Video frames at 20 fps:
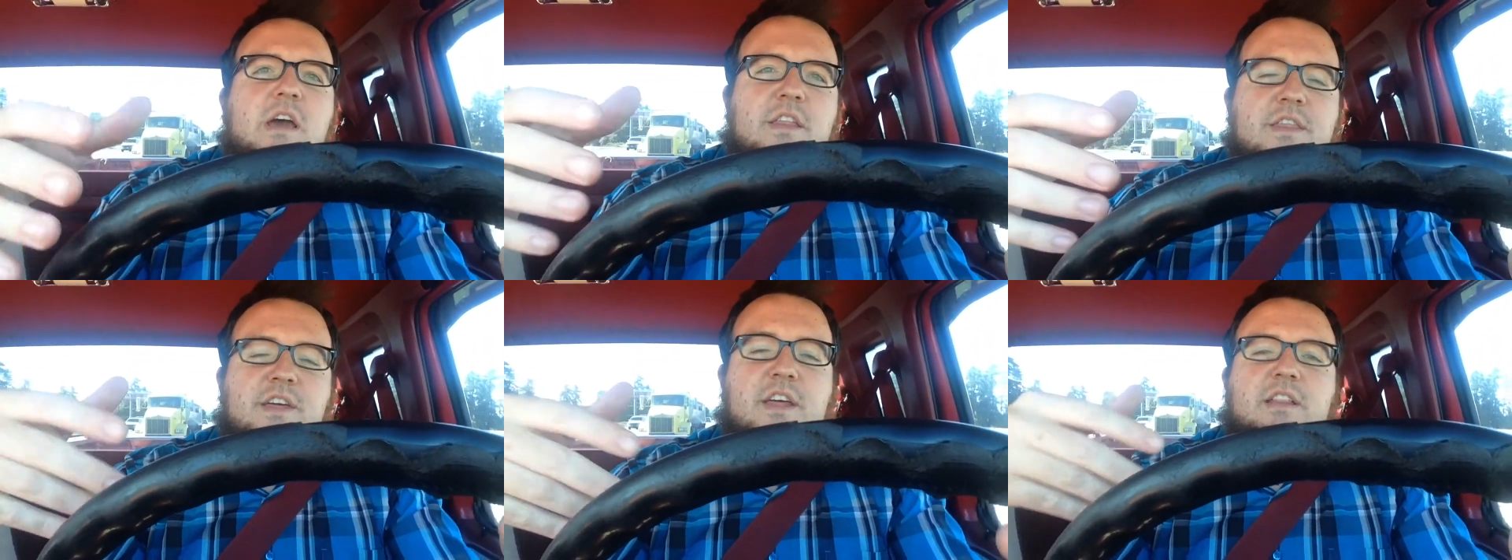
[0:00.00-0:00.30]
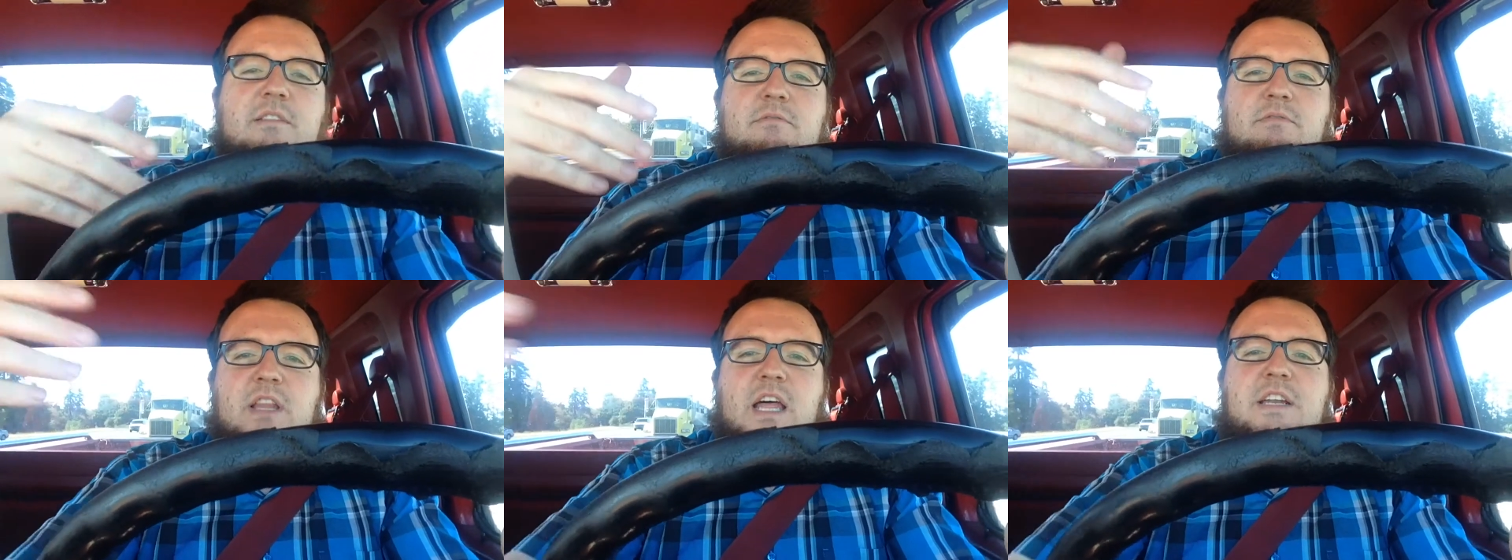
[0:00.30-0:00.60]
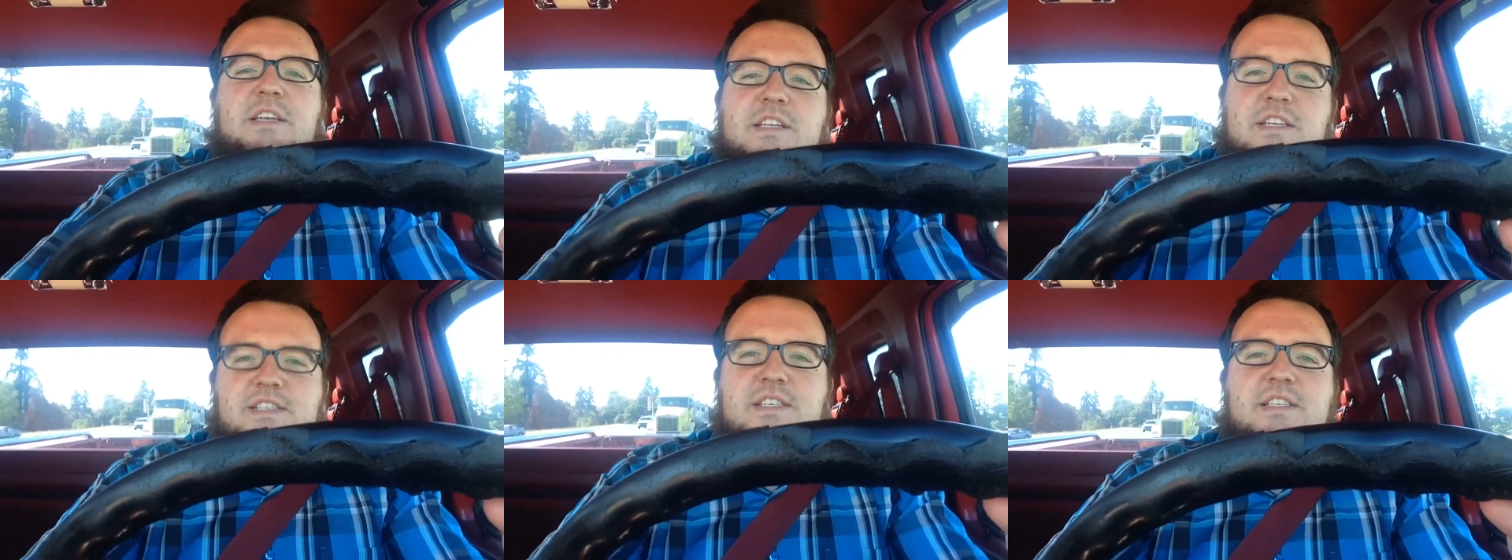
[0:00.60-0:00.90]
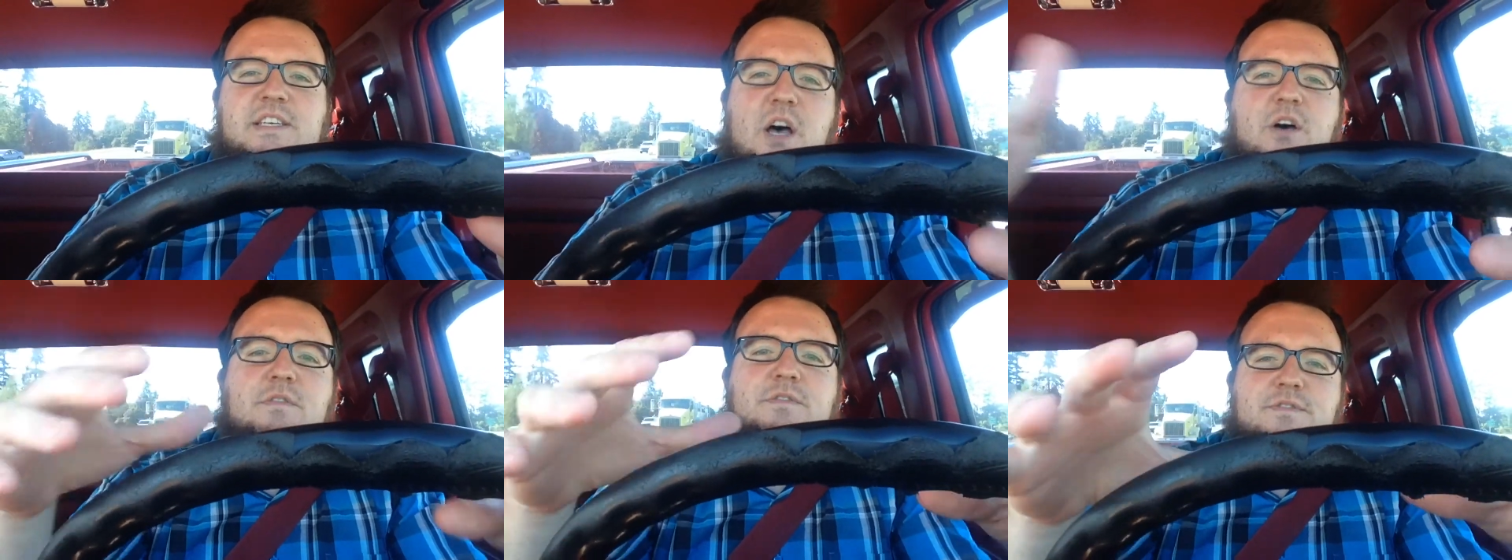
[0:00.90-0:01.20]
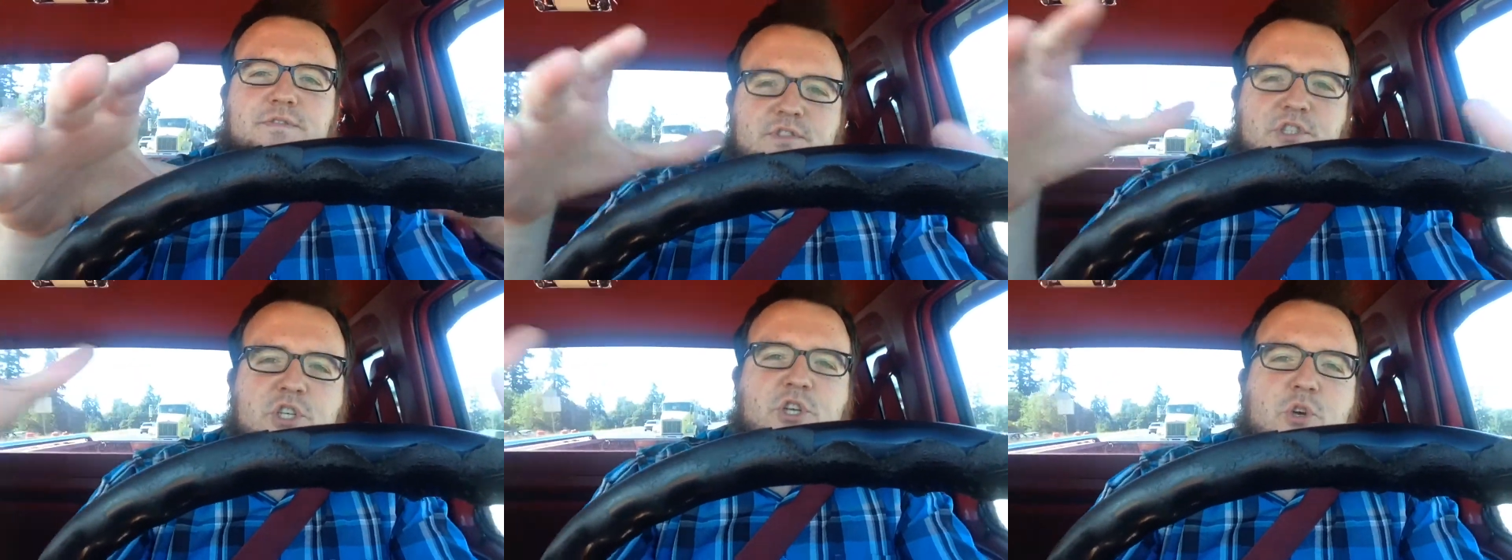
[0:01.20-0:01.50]
that lent itself
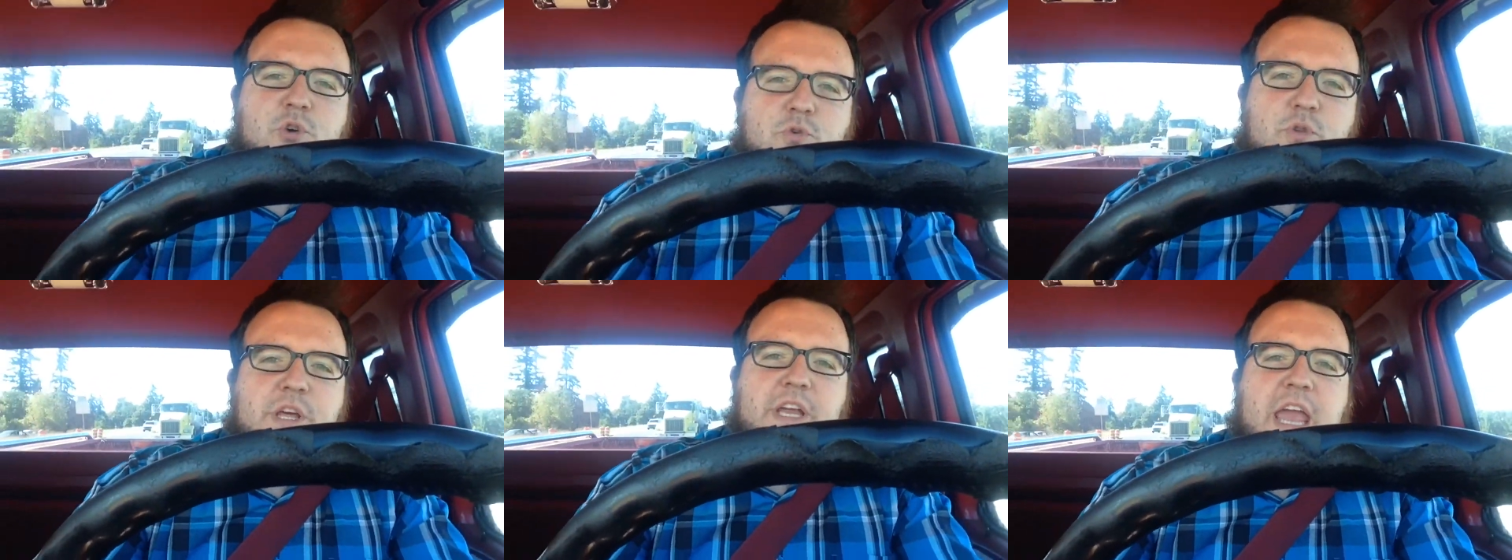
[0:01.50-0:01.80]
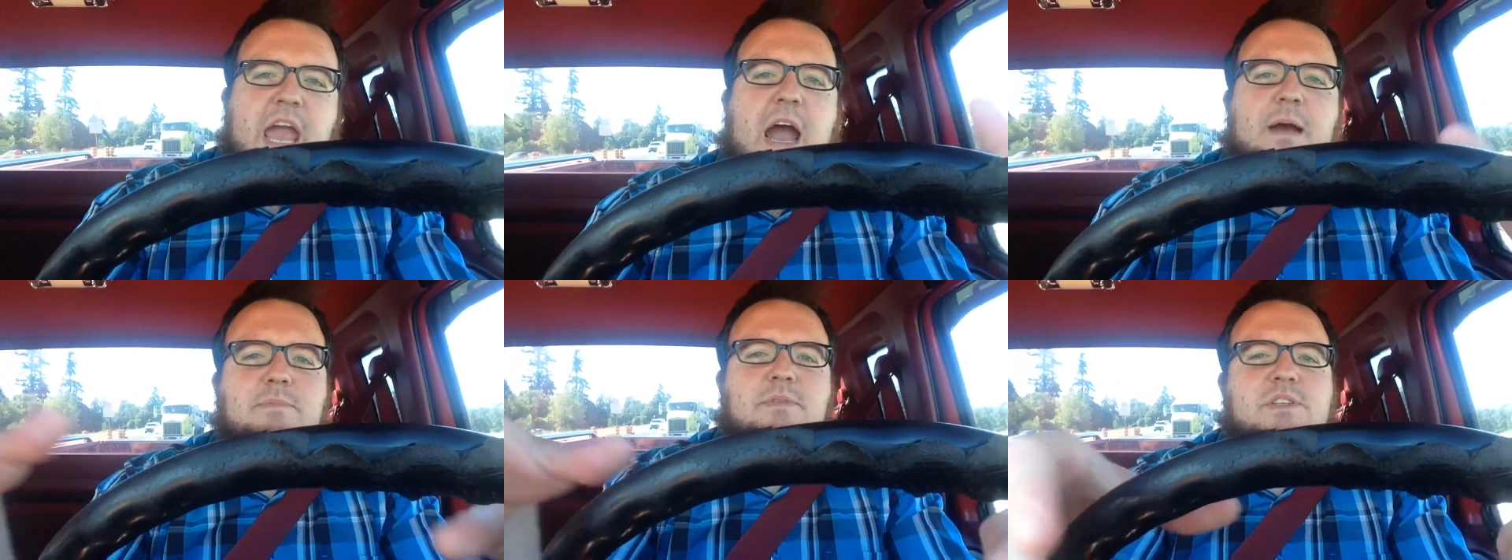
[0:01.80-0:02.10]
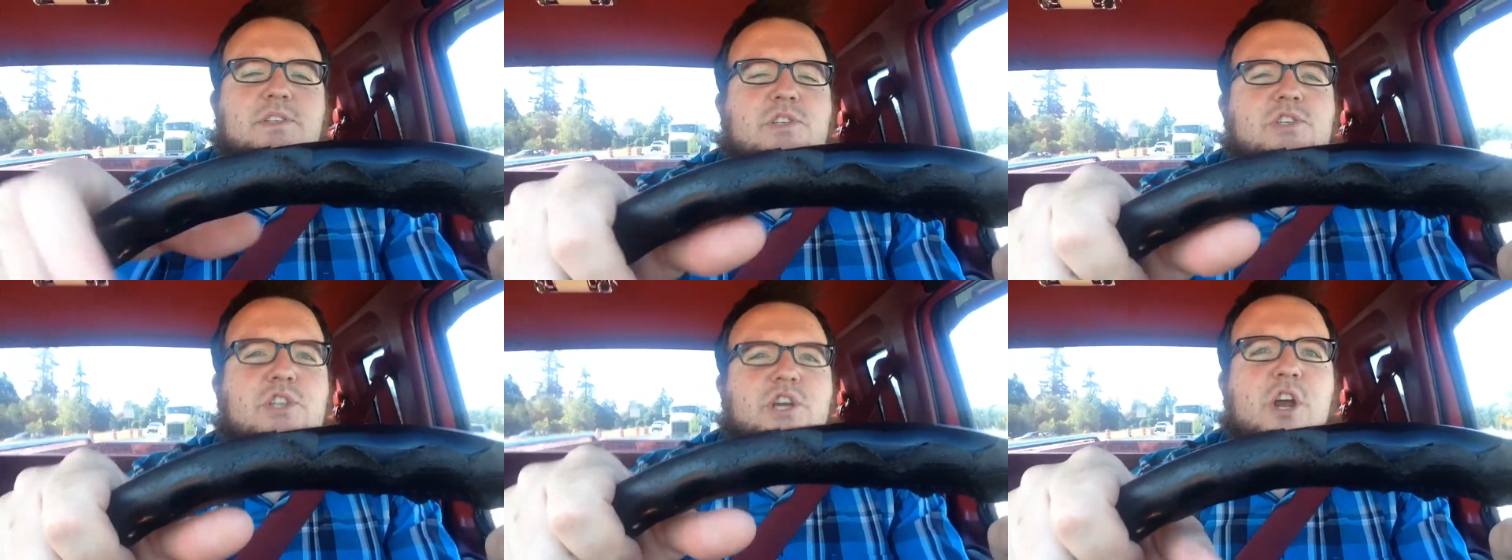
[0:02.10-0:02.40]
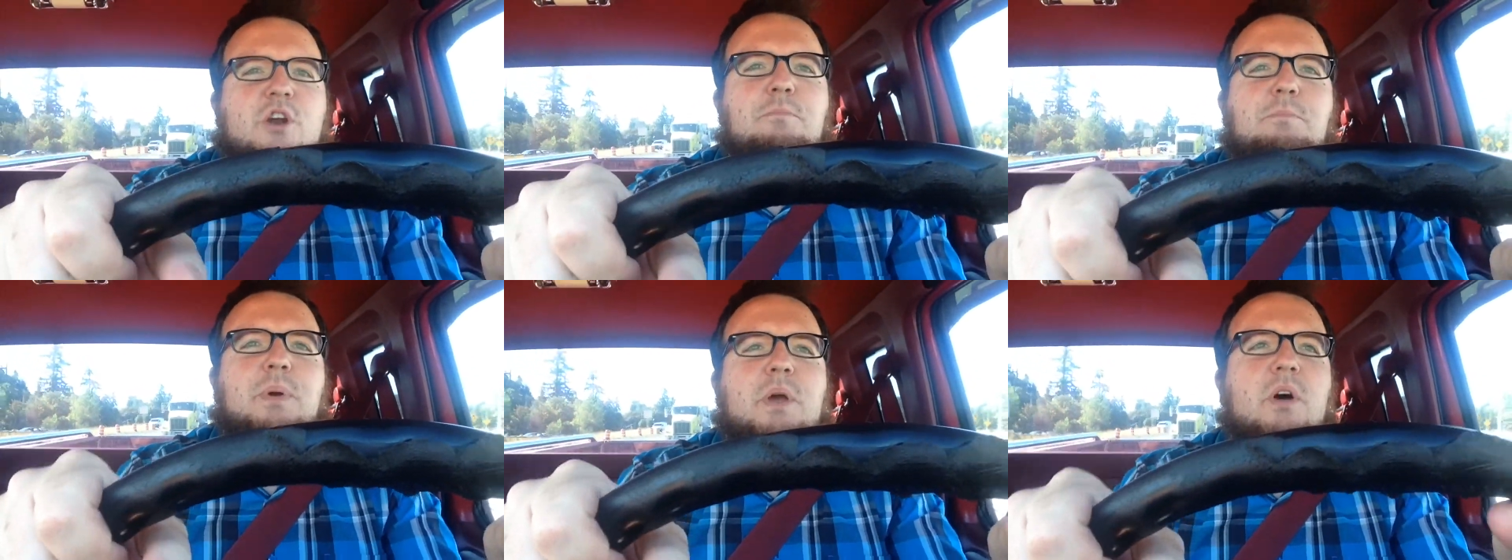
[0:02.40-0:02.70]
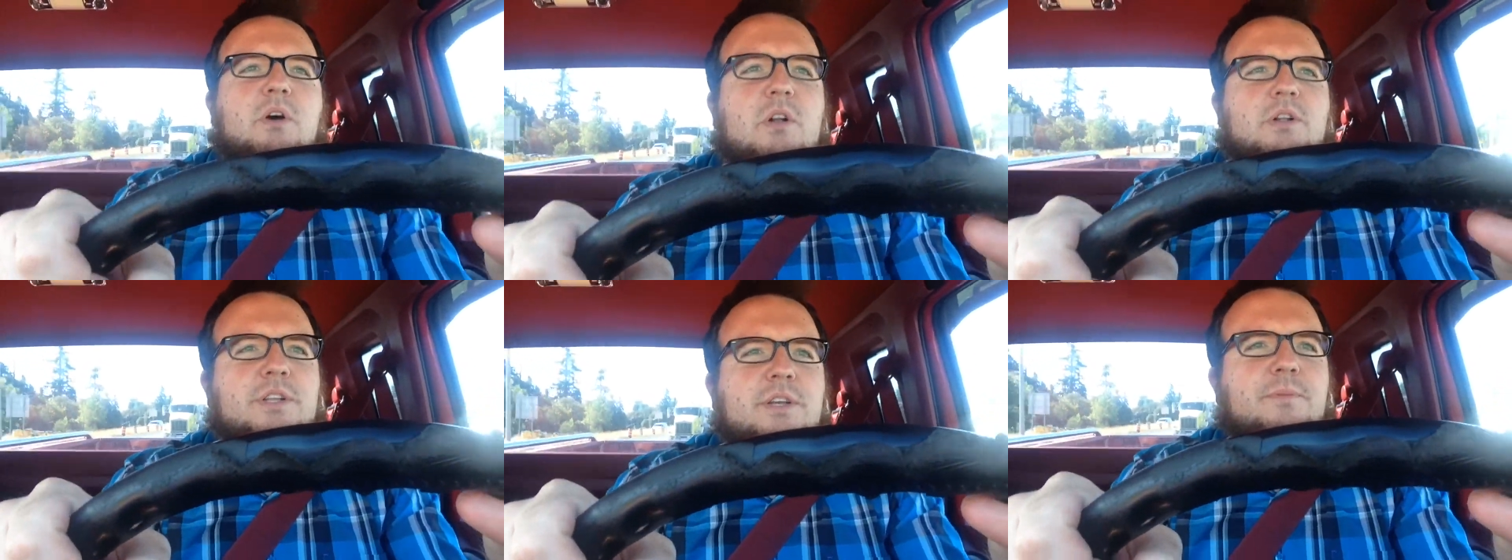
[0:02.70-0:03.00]
to the captain's chair
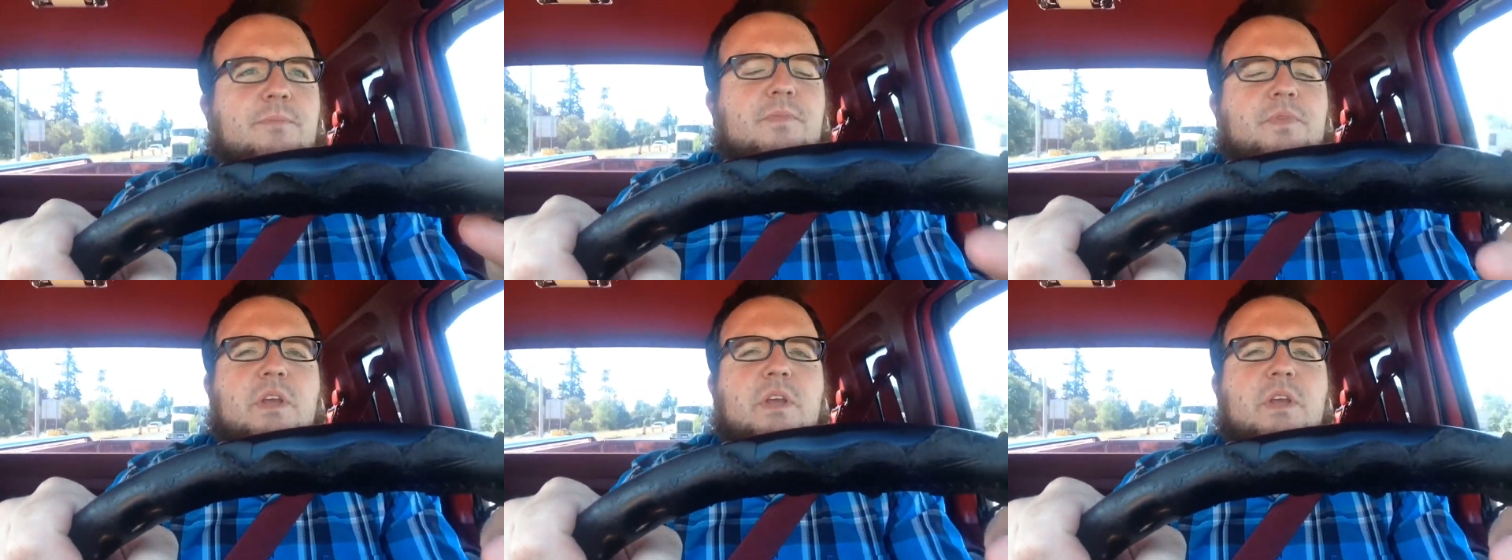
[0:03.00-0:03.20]
build.